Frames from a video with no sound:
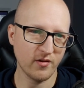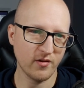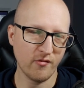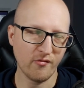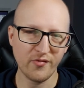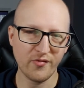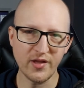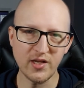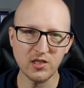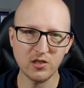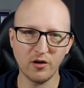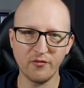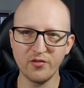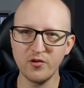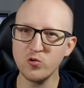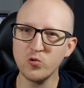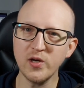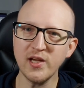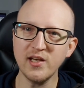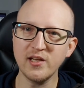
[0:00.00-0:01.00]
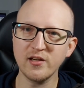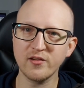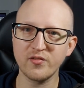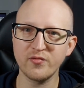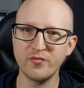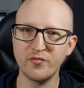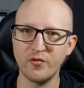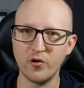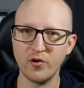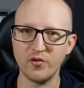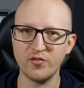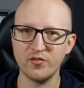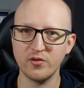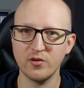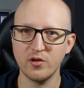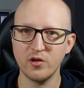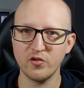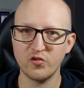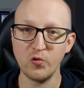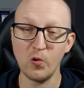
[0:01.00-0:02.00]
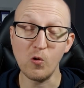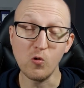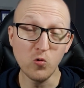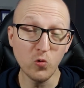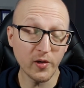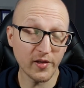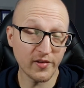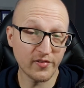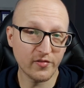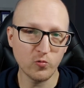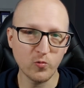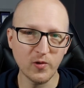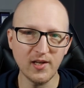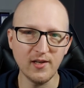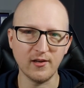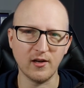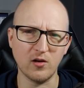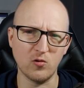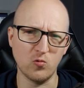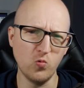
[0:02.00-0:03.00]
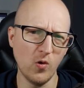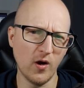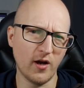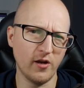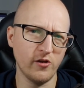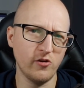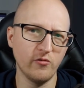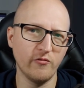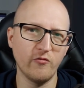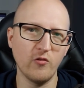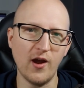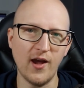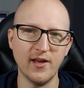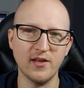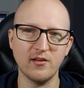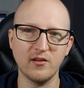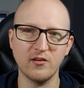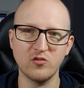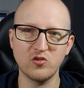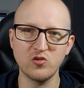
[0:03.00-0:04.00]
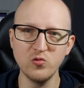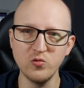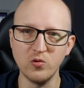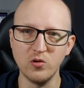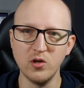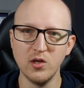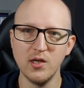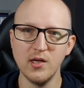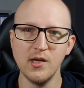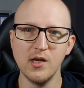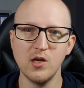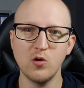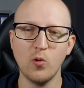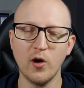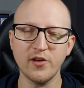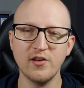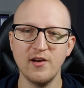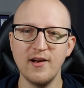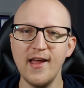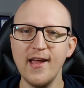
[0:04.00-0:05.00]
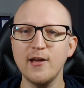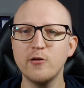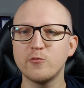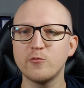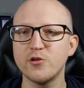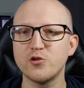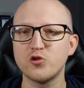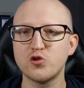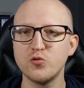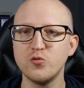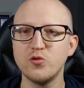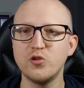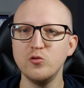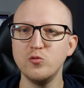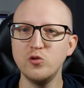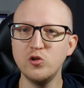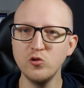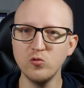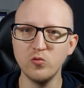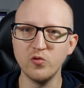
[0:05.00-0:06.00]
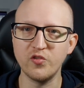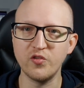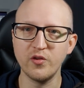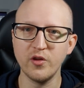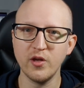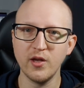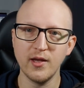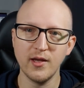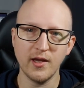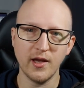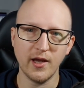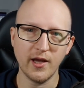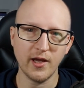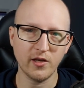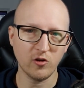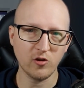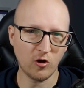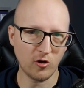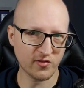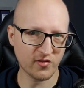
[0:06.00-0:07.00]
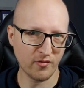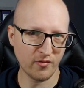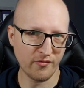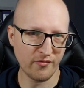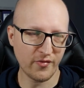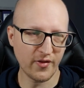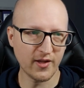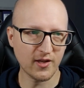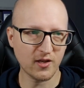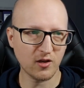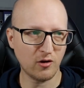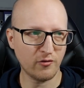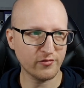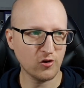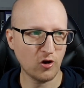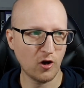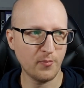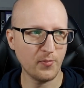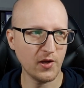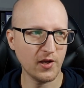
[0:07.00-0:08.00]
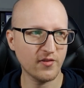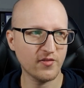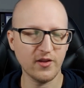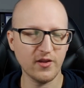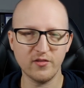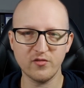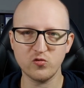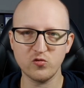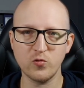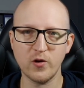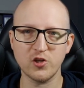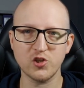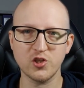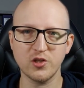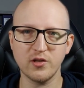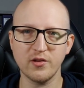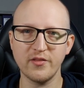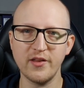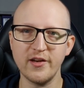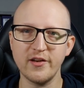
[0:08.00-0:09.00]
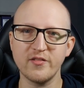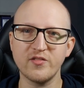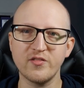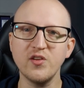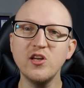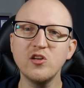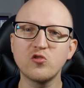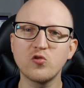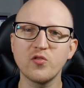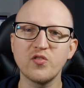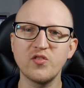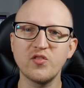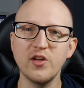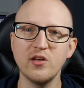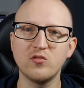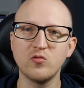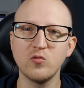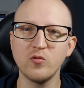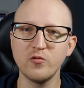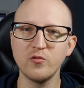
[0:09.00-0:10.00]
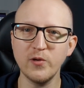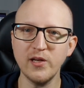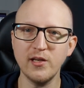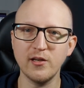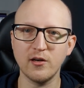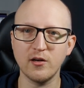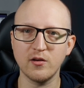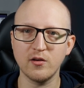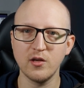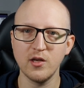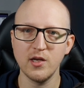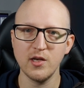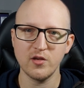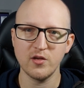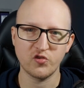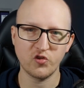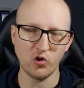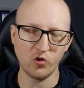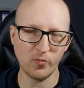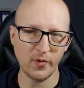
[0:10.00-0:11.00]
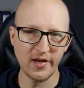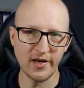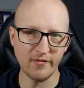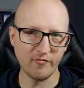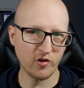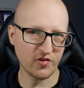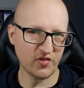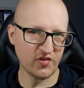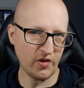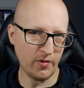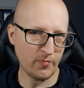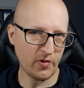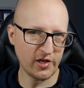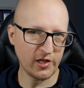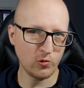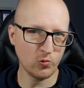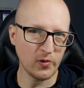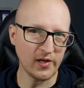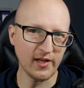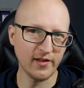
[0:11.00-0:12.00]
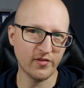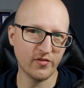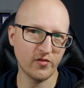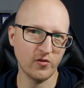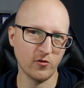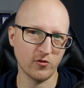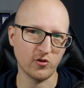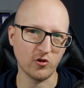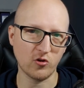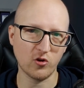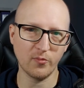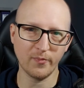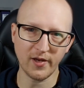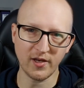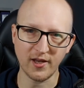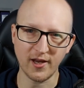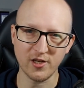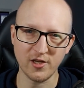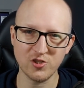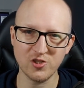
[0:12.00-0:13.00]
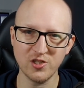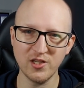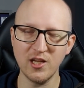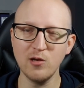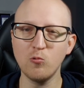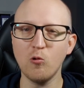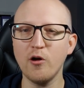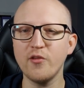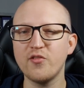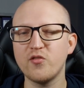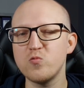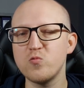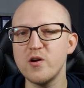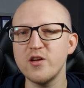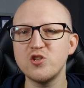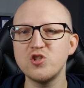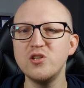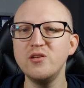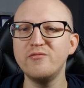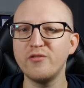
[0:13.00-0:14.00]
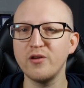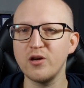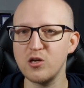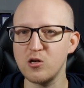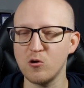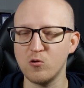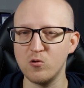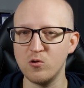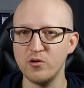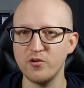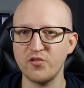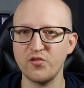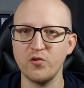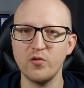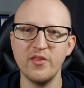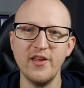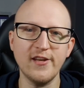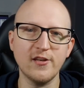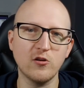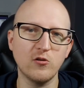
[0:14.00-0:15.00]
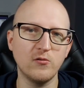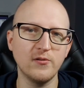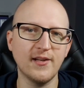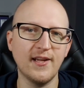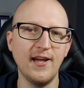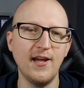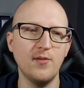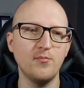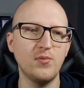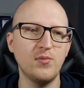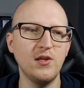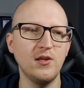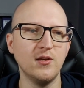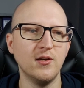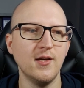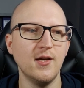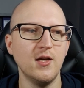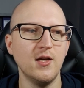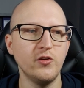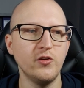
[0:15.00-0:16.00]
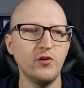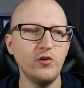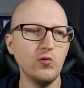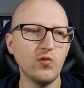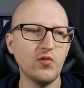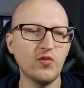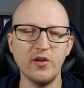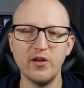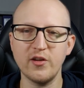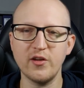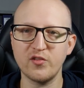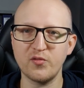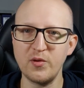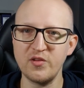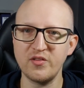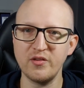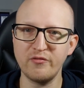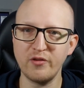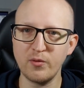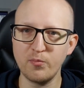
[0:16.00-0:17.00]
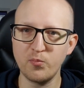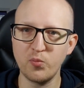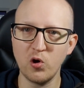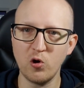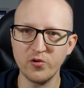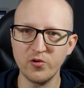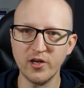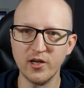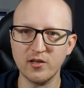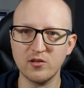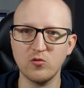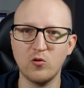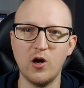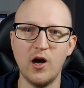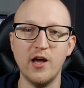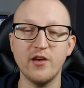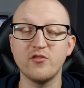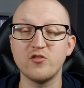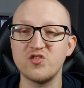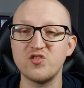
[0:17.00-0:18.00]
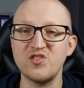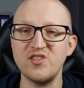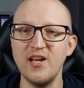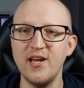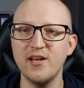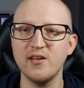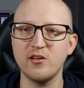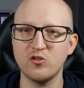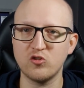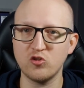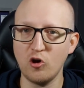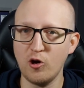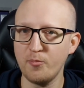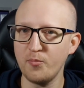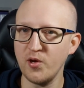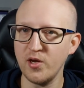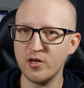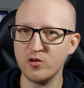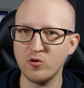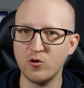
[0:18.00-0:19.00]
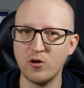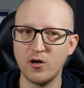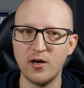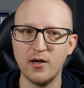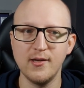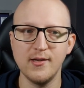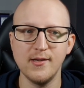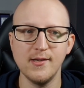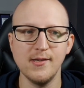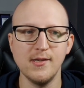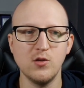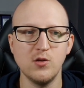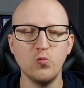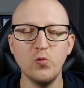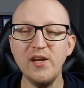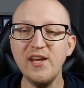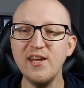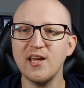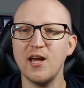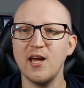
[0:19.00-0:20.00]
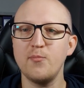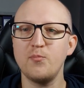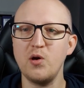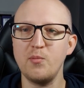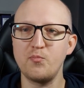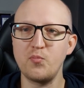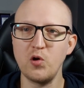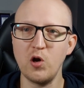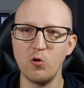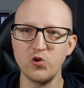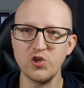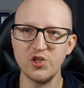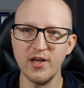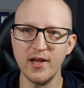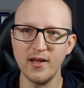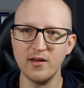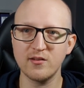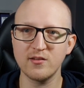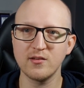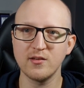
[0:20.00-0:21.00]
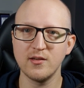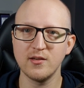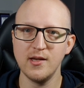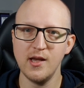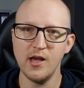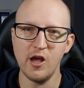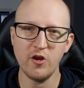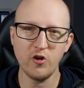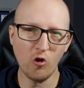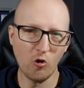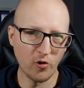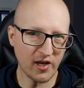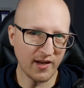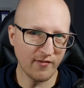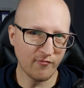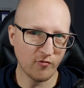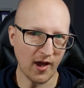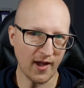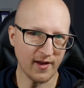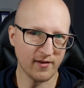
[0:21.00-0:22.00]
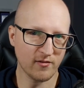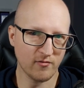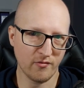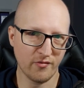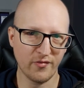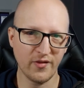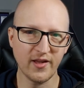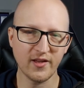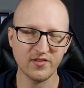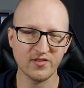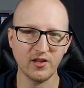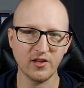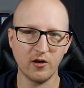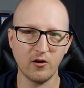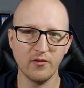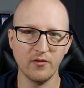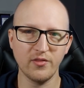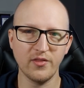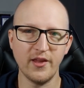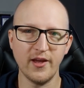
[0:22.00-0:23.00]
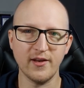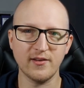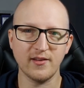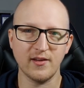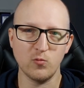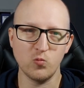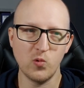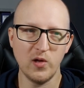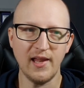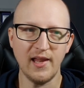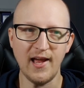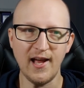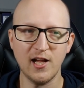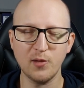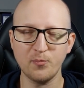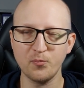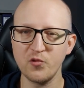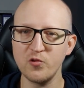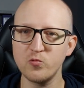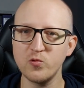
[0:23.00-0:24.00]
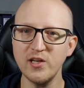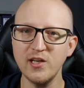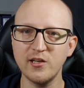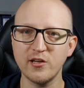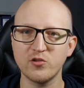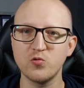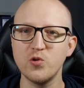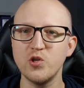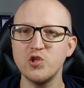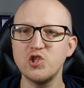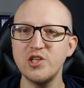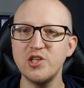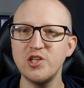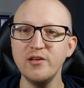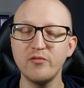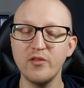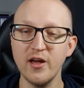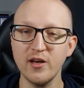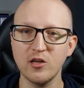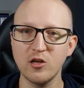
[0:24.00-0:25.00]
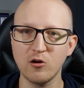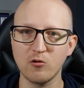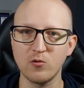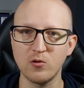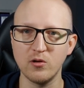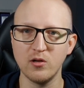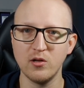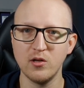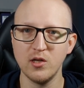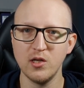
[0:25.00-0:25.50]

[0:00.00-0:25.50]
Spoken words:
think of the readers first. So who is the reader? Who are you writing to? What language should you use? And also think of topics and structure that is interesting to the reader. So whenever somebody reads your documentation, he wants to achieve a goal. So that goal can be use a specific product or understand a topic or recap a project. And only write things down that will help the reader to achieve that goal.